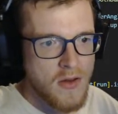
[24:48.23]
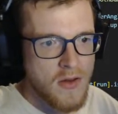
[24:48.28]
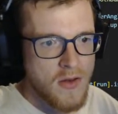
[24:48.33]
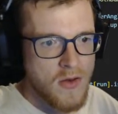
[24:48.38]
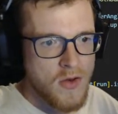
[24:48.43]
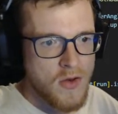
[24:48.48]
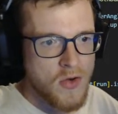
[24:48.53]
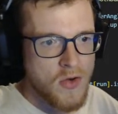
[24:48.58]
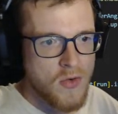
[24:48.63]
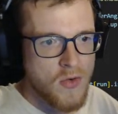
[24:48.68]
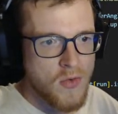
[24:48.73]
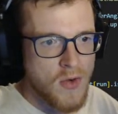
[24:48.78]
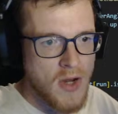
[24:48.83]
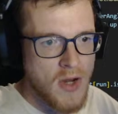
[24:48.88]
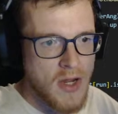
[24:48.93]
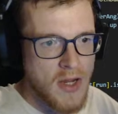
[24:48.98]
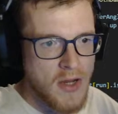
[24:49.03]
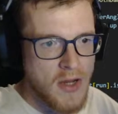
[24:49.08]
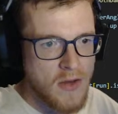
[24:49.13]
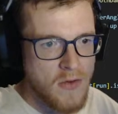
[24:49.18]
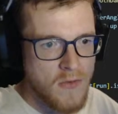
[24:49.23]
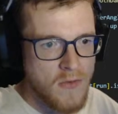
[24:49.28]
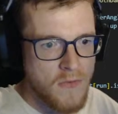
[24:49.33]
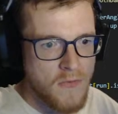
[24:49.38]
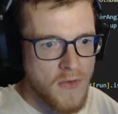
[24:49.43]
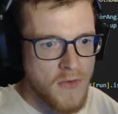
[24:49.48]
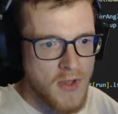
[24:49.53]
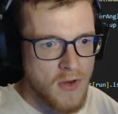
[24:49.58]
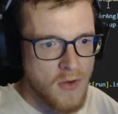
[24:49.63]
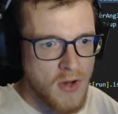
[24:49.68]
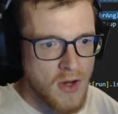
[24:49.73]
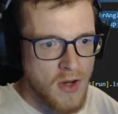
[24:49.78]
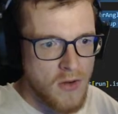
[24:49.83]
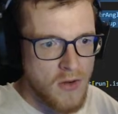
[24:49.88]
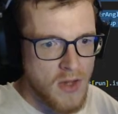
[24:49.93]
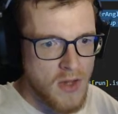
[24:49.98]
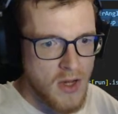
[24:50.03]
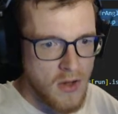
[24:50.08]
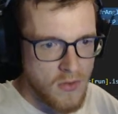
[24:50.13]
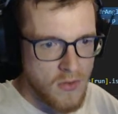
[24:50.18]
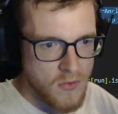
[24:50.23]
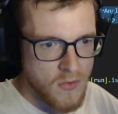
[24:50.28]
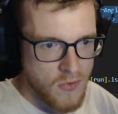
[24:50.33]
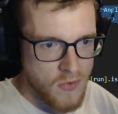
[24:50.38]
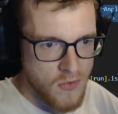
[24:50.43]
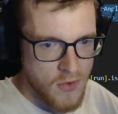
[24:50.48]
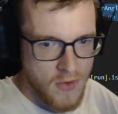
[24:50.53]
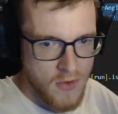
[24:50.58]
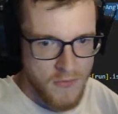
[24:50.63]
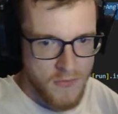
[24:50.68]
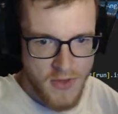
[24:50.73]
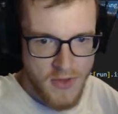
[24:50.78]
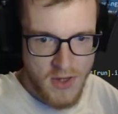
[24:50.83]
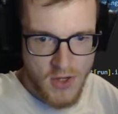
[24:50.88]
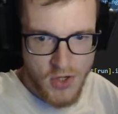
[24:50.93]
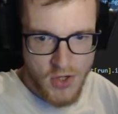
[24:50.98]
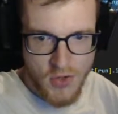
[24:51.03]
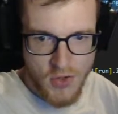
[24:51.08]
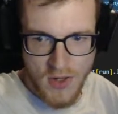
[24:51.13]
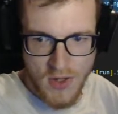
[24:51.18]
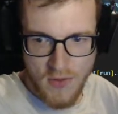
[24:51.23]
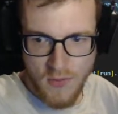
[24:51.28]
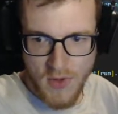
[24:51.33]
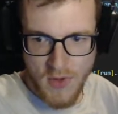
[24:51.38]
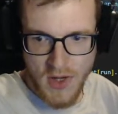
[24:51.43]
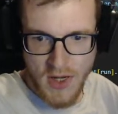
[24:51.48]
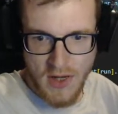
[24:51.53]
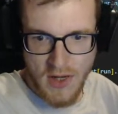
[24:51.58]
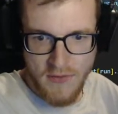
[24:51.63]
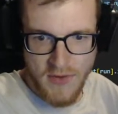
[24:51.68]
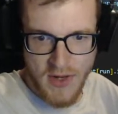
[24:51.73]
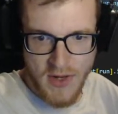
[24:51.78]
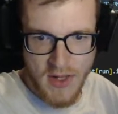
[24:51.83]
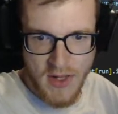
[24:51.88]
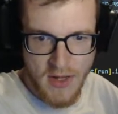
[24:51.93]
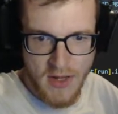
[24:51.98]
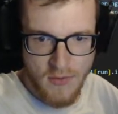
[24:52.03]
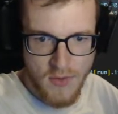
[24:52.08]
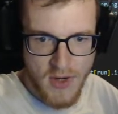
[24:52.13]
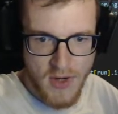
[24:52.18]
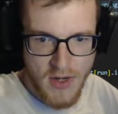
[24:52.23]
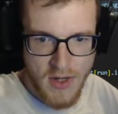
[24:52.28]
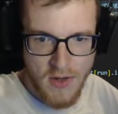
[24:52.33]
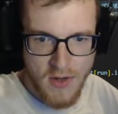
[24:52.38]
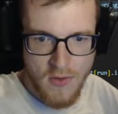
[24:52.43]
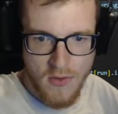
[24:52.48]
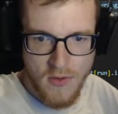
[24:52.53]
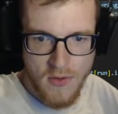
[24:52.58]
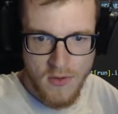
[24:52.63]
trying to figure out how to solve the issue that we have at hand right now.